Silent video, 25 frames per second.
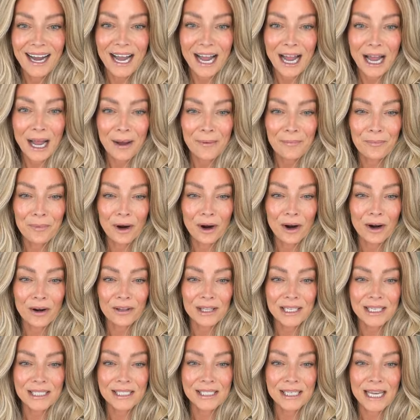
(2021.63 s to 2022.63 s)
Um,
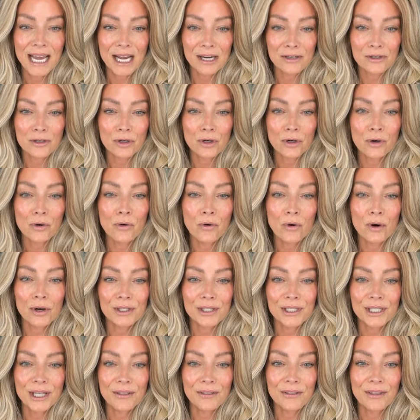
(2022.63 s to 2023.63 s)
are these natural
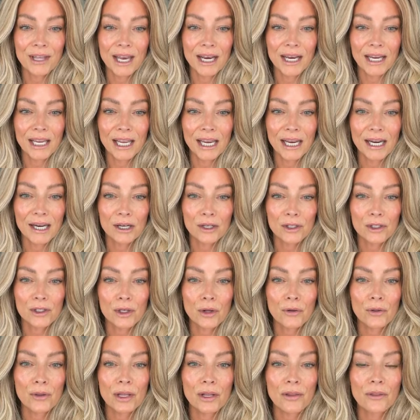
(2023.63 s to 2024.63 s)
or synthetic hair?
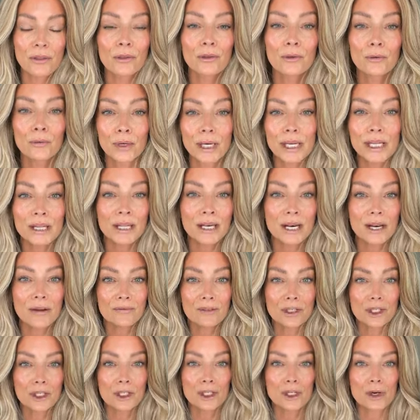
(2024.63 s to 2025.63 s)
So the three that
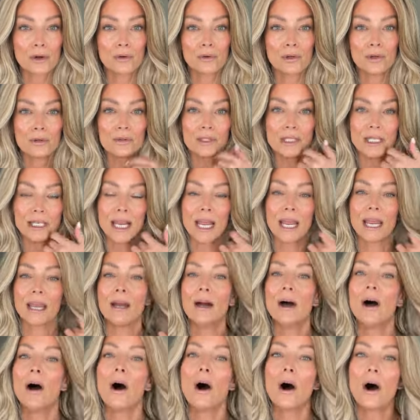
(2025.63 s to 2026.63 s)
I've just shown you
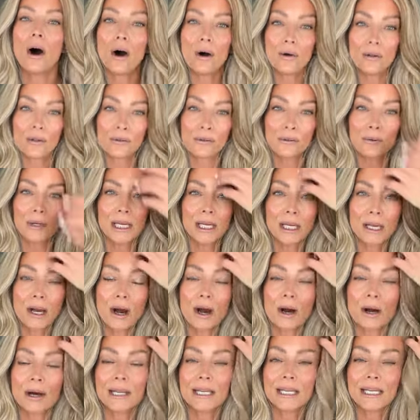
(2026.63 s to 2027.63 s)
today, all three
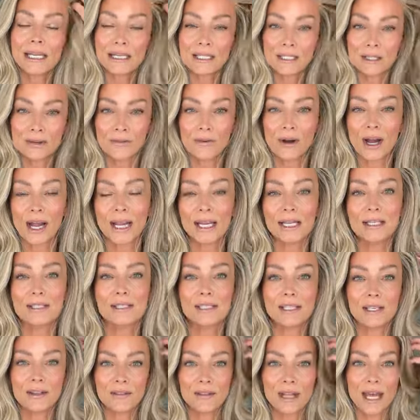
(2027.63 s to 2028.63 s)
are heat
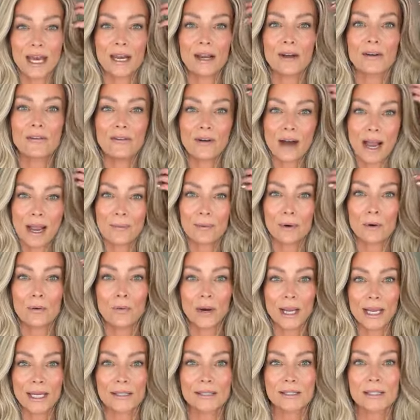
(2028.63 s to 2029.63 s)
defiant synthetic fiber
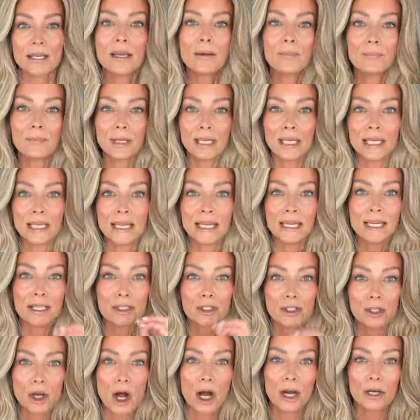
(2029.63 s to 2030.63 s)
wigs, meaning
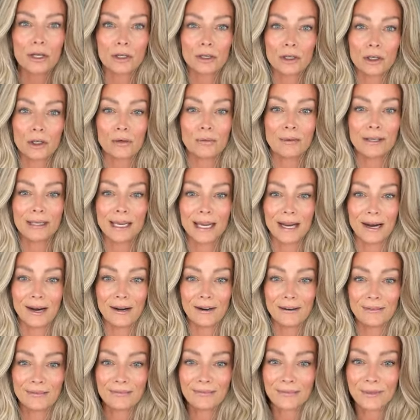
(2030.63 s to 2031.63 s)
it's not human
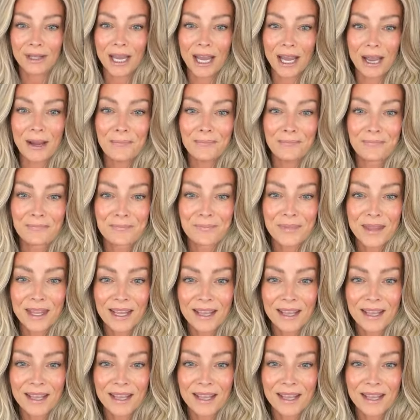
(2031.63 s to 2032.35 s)
hair. Okay.